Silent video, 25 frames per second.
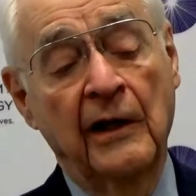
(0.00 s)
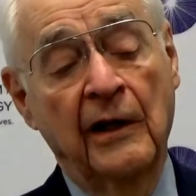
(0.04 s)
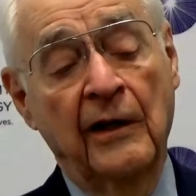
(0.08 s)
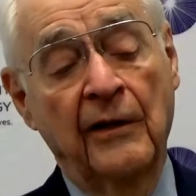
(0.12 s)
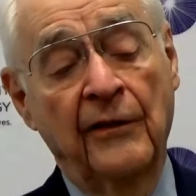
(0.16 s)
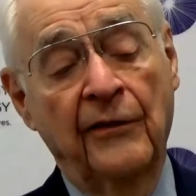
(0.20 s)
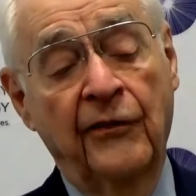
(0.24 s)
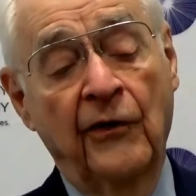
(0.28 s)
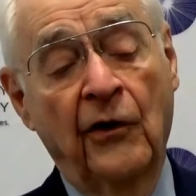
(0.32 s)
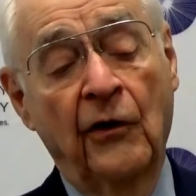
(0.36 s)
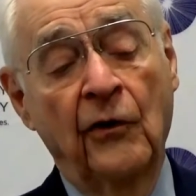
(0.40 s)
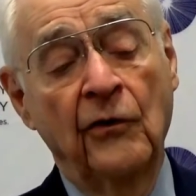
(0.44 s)

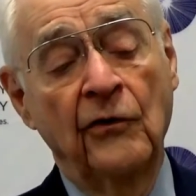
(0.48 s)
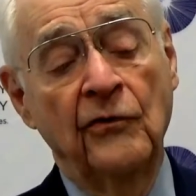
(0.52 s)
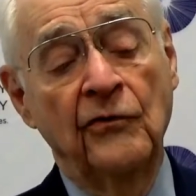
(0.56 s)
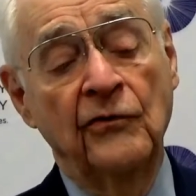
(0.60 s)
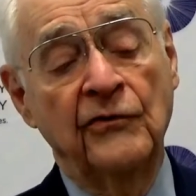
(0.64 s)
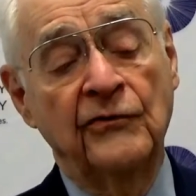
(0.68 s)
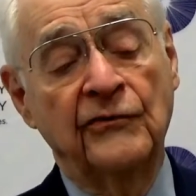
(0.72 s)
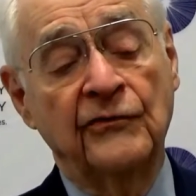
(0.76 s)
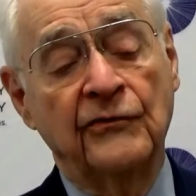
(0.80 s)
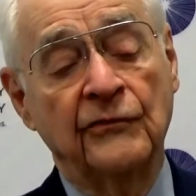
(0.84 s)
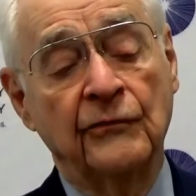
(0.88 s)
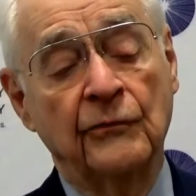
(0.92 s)

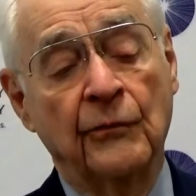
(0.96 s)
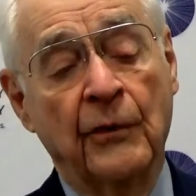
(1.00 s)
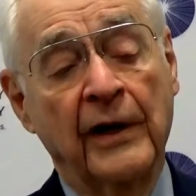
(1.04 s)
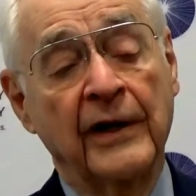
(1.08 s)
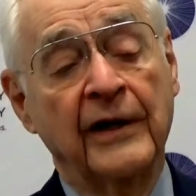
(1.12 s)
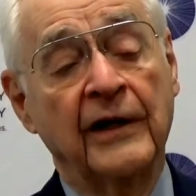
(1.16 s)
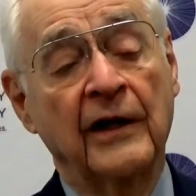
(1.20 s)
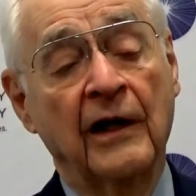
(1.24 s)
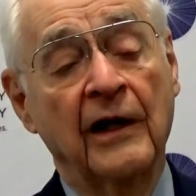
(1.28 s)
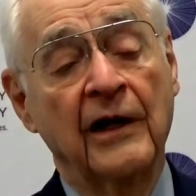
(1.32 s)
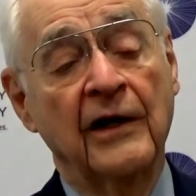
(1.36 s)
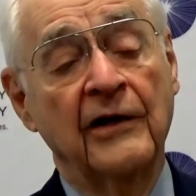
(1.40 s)
Those
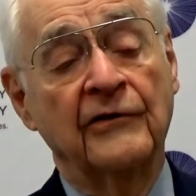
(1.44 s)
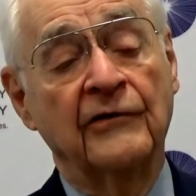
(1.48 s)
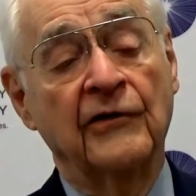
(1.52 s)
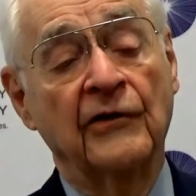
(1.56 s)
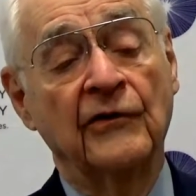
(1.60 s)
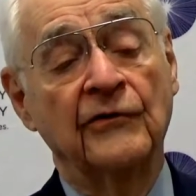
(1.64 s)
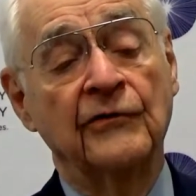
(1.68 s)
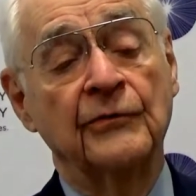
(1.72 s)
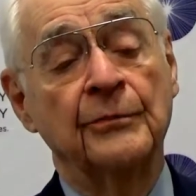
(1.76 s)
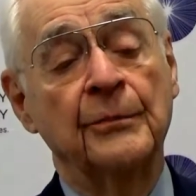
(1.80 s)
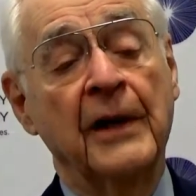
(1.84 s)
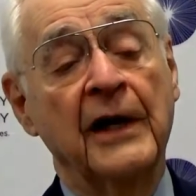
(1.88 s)

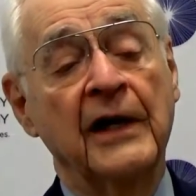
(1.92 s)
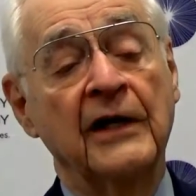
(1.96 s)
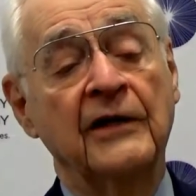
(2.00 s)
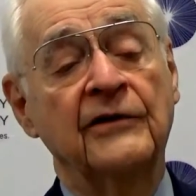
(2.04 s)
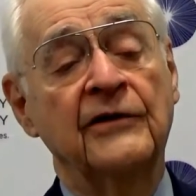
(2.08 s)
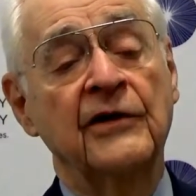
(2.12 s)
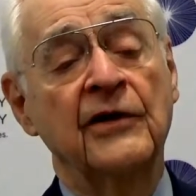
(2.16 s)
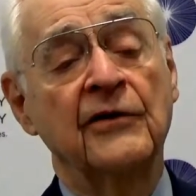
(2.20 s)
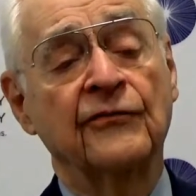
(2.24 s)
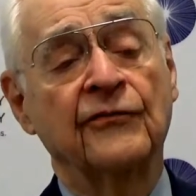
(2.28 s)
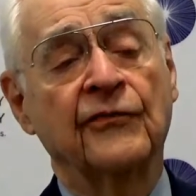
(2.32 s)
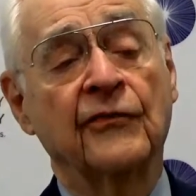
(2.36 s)
regulations may
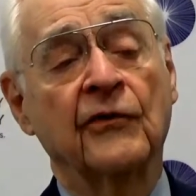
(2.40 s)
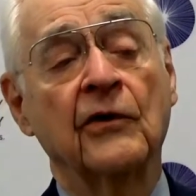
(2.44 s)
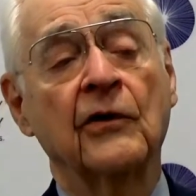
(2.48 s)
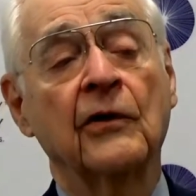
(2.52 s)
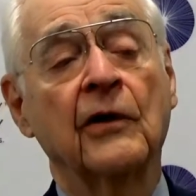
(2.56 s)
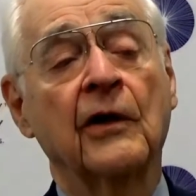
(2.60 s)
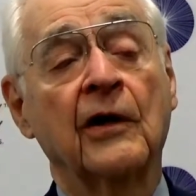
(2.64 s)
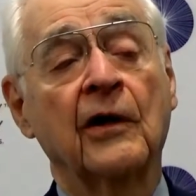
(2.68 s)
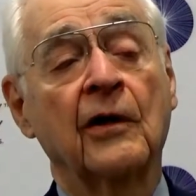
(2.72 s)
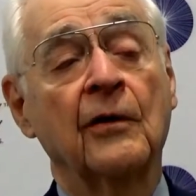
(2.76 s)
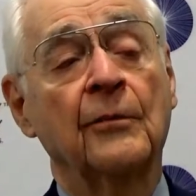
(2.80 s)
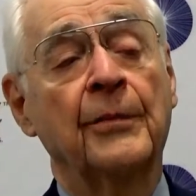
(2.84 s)
differ a
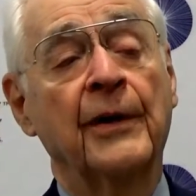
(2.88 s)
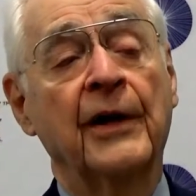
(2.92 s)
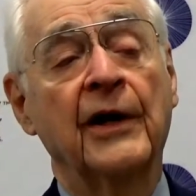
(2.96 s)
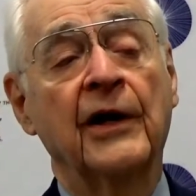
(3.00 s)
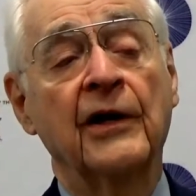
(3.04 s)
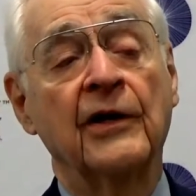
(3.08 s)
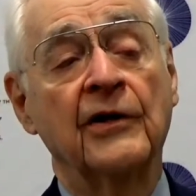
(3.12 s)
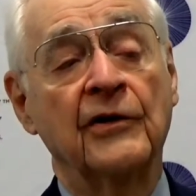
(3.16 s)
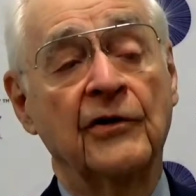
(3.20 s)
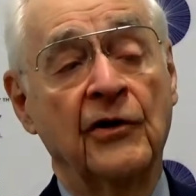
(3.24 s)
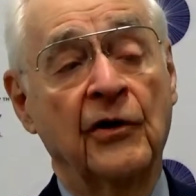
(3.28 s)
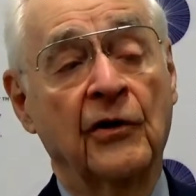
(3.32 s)
little bit
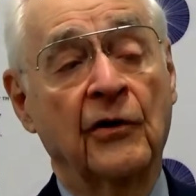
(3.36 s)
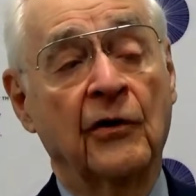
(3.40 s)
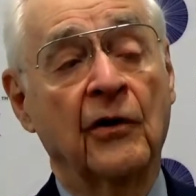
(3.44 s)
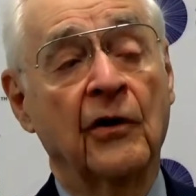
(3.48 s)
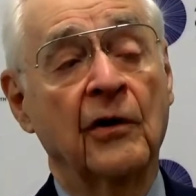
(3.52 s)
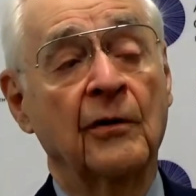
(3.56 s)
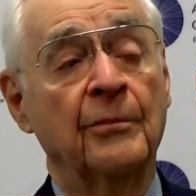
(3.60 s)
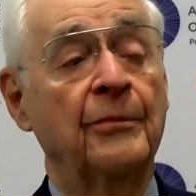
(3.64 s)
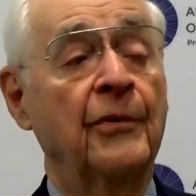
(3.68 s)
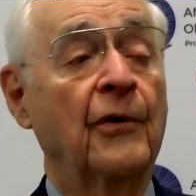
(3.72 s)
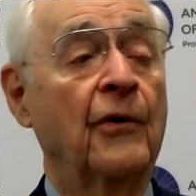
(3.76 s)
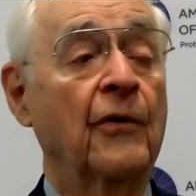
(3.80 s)
in
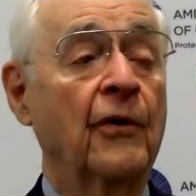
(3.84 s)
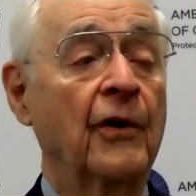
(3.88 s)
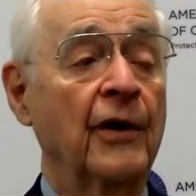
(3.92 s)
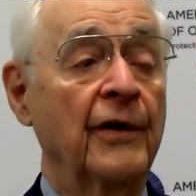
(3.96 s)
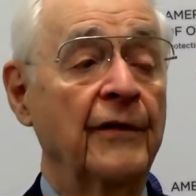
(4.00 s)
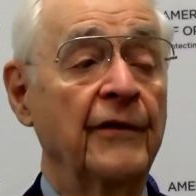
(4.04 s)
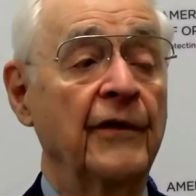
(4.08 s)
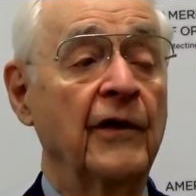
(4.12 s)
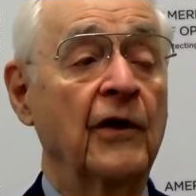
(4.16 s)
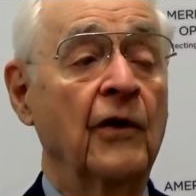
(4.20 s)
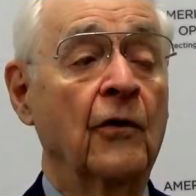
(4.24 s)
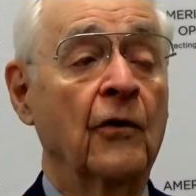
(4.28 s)
Europe or
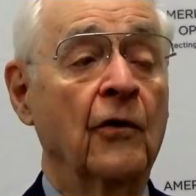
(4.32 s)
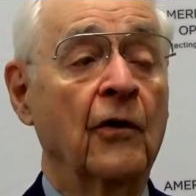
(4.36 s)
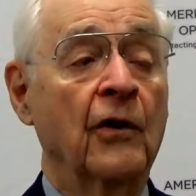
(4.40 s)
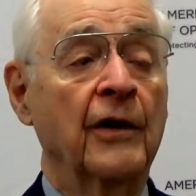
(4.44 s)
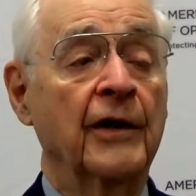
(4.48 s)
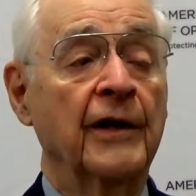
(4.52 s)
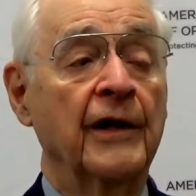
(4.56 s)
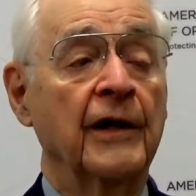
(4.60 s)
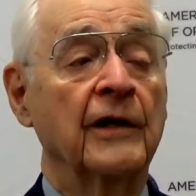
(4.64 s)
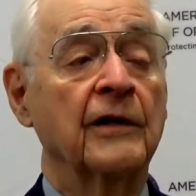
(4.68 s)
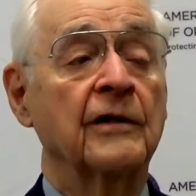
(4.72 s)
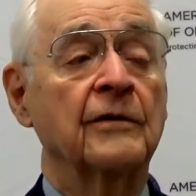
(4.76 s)
in the
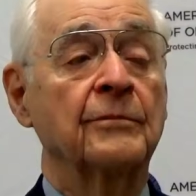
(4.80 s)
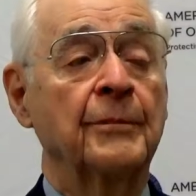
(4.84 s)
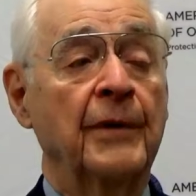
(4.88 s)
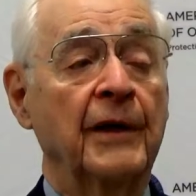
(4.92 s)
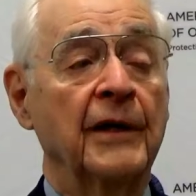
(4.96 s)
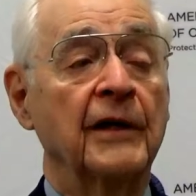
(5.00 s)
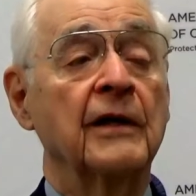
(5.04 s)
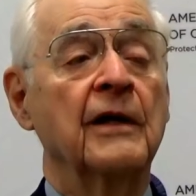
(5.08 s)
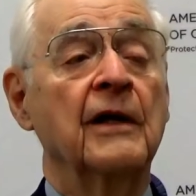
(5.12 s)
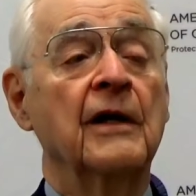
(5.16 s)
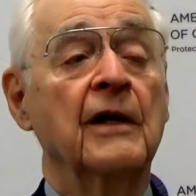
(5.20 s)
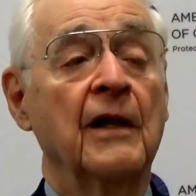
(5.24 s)
Orient,
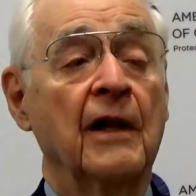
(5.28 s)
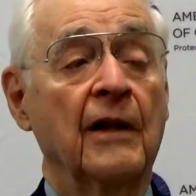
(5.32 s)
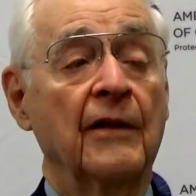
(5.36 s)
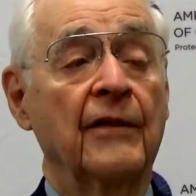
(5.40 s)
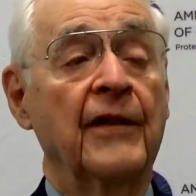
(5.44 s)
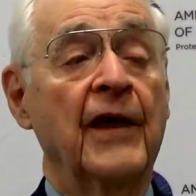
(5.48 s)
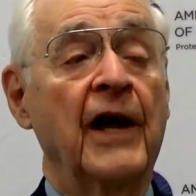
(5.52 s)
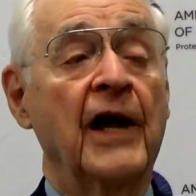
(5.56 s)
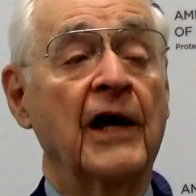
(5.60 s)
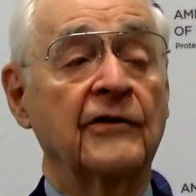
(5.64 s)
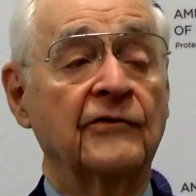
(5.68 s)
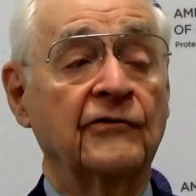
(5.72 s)
but
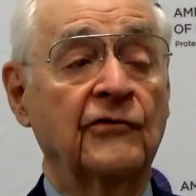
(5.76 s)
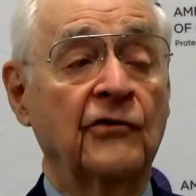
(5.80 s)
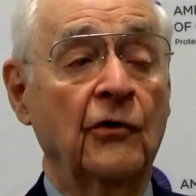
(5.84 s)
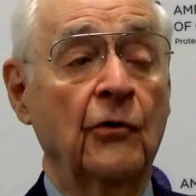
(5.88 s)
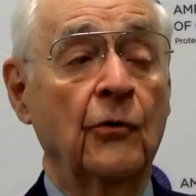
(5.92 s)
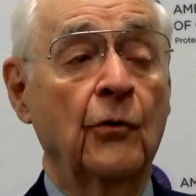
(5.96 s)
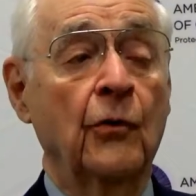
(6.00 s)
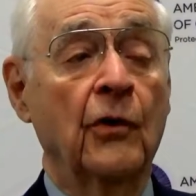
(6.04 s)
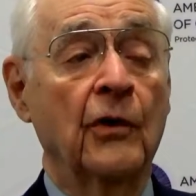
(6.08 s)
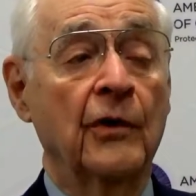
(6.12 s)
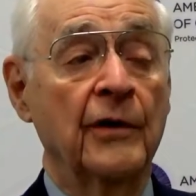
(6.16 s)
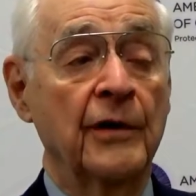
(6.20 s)
that's who
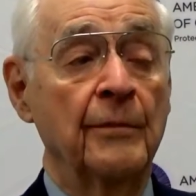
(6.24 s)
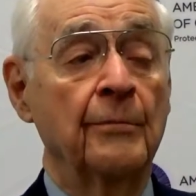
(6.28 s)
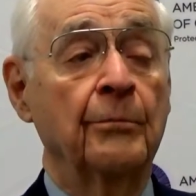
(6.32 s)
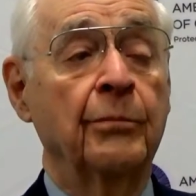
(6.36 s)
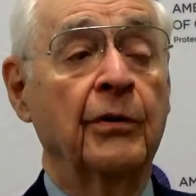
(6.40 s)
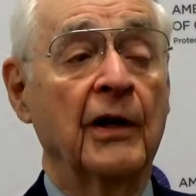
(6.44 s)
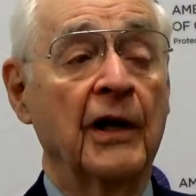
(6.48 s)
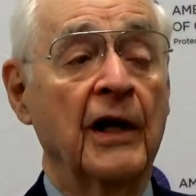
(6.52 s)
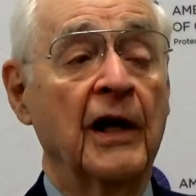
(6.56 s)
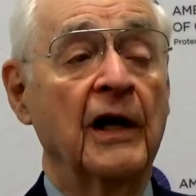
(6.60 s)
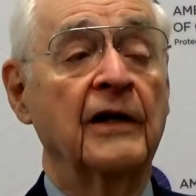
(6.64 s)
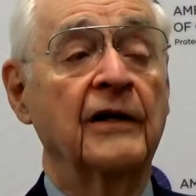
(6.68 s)
we're
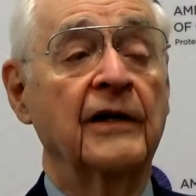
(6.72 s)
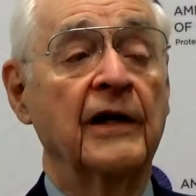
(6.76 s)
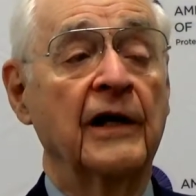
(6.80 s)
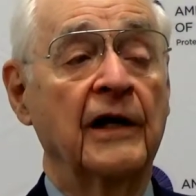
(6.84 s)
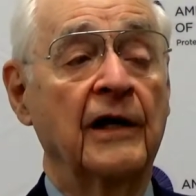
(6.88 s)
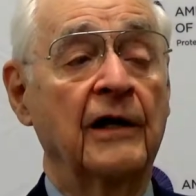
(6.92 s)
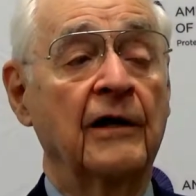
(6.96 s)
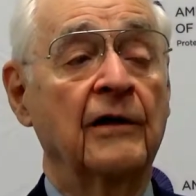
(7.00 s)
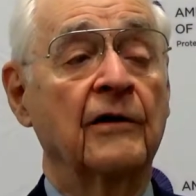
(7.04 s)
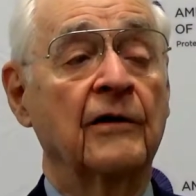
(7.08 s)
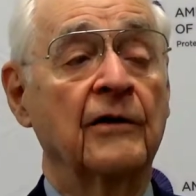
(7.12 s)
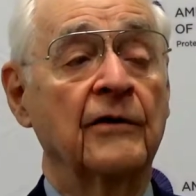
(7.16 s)

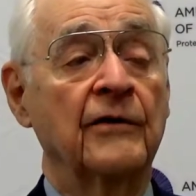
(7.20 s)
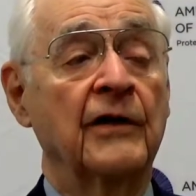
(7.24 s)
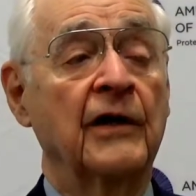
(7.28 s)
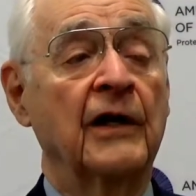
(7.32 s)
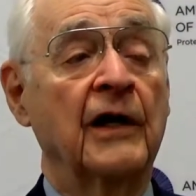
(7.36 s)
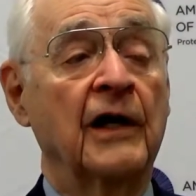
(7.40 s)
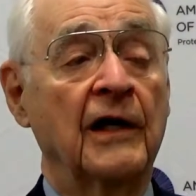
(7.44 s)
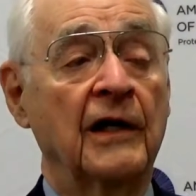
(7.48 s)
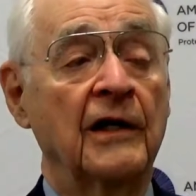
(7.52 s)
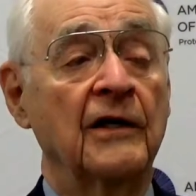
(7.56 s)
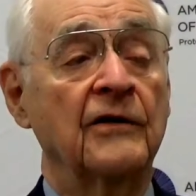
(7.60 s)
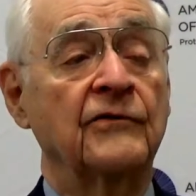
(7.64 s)
implanting here in the
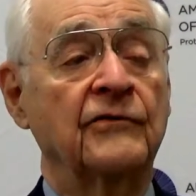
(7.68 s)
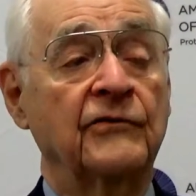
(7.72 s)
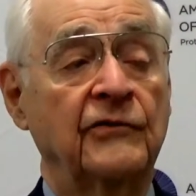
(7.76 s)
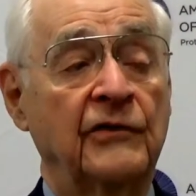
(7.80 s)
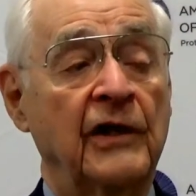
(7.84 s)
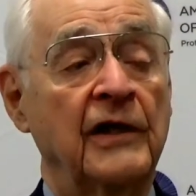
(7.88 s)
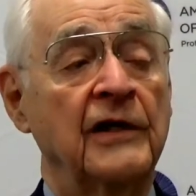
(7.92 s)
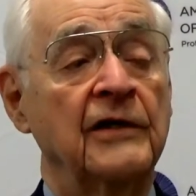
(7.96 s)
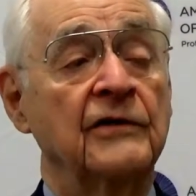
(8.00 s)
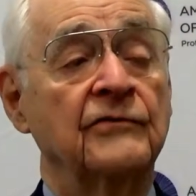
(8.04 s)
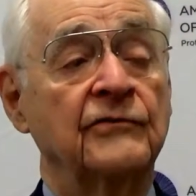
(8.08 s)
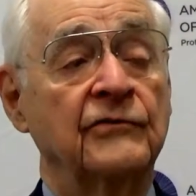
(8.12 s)
United
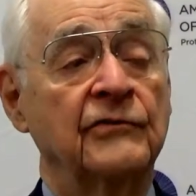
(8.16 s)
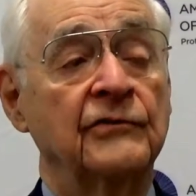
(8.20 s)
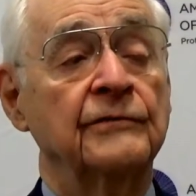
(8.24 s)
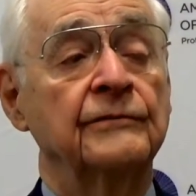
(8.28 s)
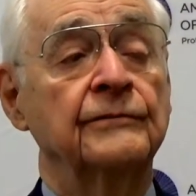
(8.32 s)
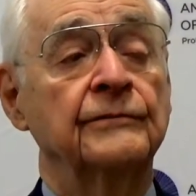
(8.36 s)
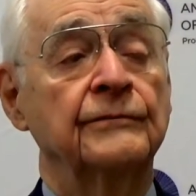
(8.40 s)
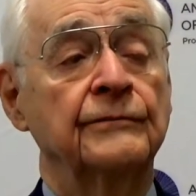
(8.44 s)
States.